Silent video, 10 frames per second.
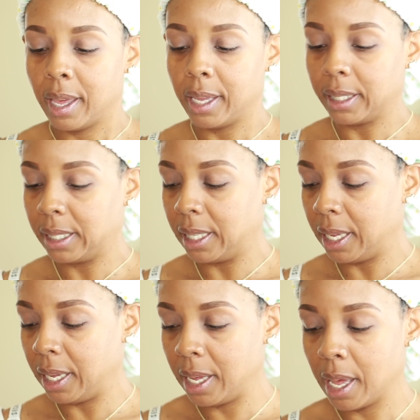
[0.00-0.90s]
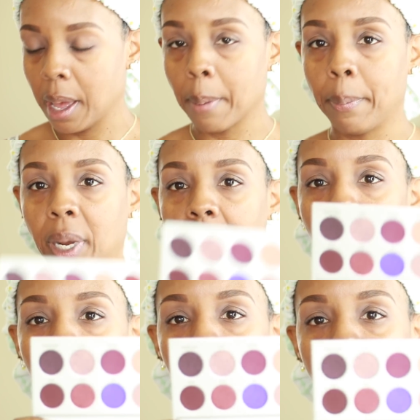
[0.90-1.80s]
it's the Bling
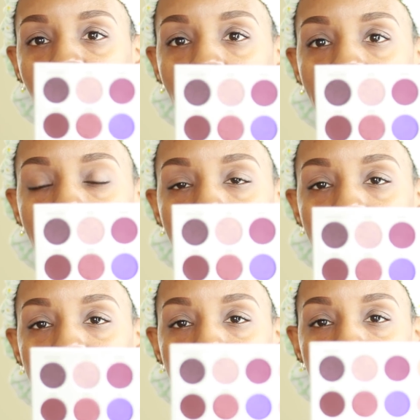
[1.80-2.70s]
Boss right here.